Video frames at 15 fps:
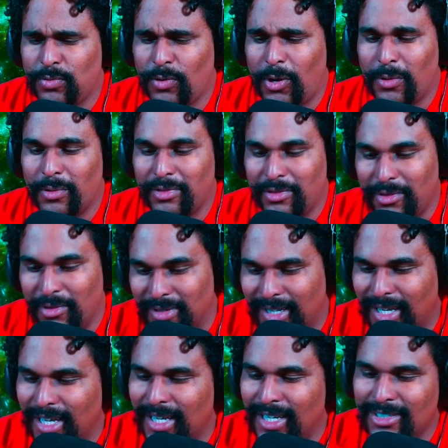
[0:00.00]
wrong with you?
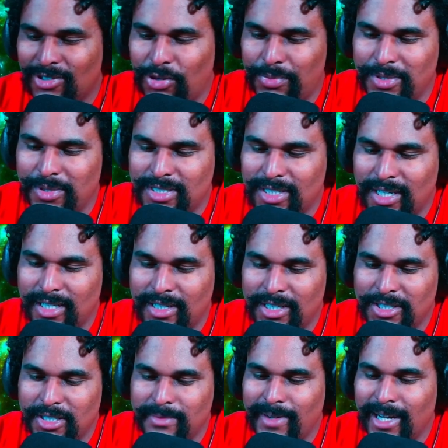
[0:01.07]
Colby said,
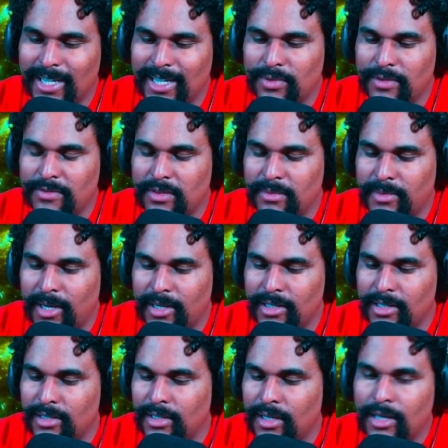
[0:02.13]
nudging Max away from the body.